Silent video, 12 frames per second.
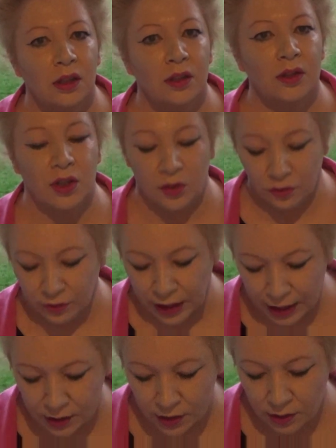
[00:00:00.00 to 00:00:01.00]
to
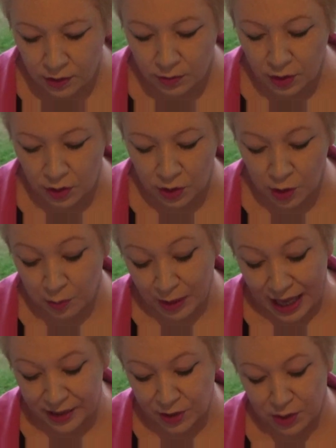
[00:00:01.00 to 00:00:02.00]
deflect, to
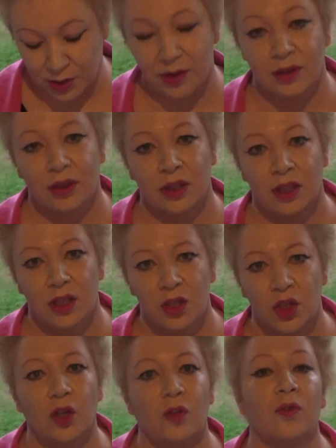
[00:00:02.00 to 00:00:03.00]
displace,
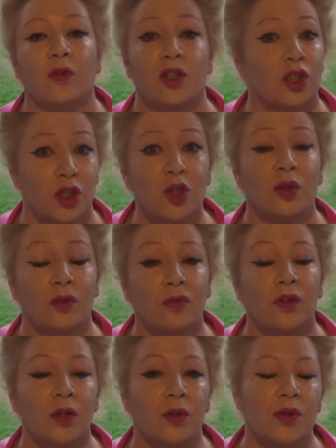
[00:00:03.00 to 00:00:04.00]
to, to
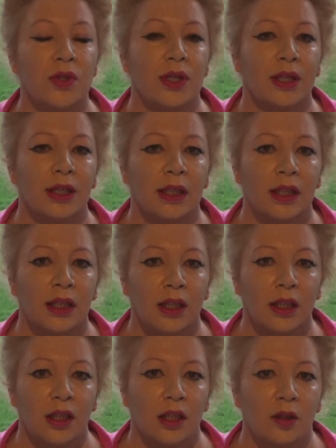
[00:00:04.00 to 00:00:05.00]
confuse,
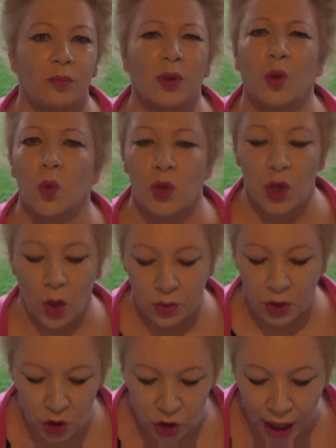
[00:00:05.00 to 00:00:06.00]
but also
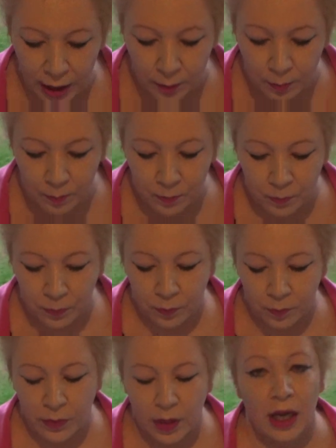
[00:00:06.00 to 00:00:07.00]
to shame
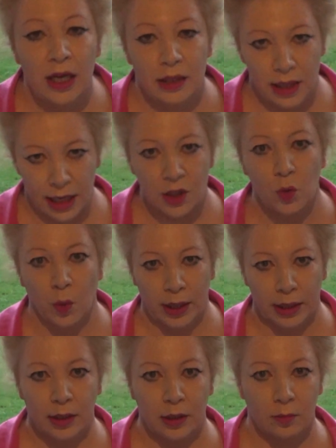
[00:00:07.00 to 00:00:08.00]
next
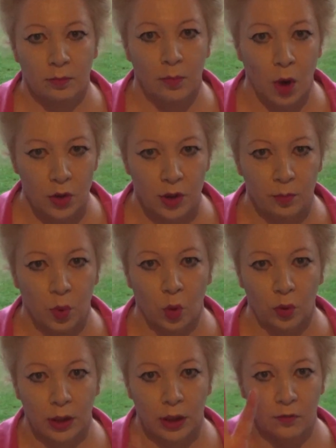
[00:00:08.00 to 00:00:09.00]
week, most
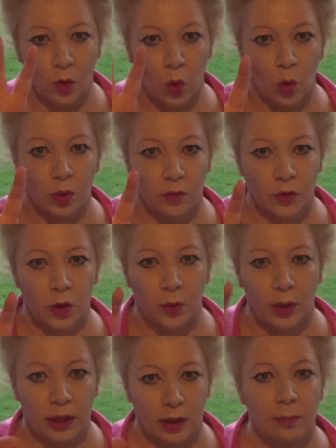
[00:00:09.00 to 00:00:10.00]
importantly for all of you
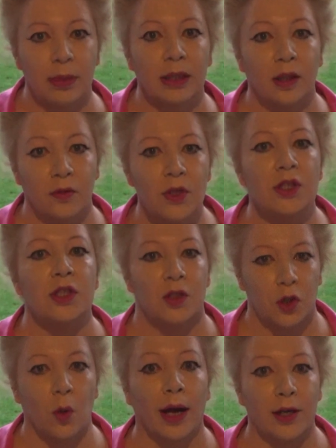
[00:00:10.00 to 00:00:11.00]
in the middle of this
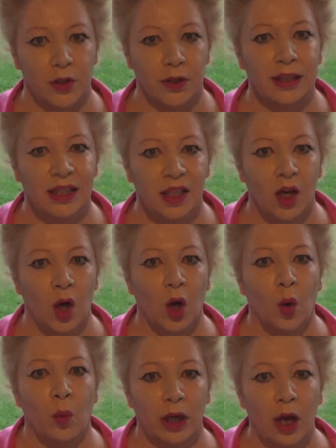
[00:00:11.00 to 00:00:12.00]
situation,
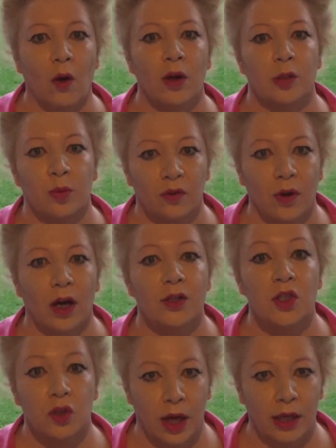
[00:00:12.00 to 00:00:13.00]
we're going to provide
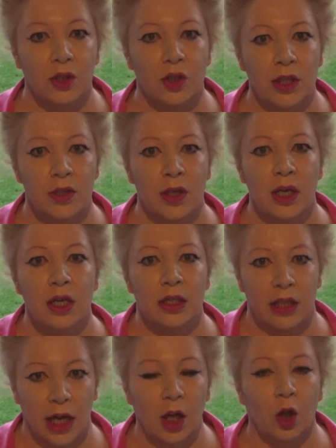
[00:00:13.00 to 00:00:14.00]
strategies
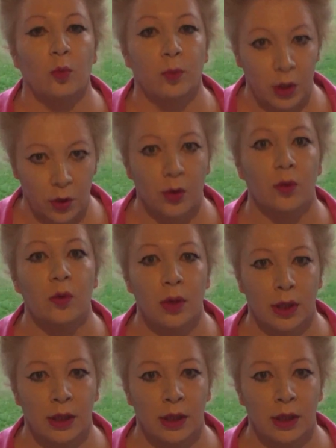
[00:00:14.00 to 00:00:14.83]
to help you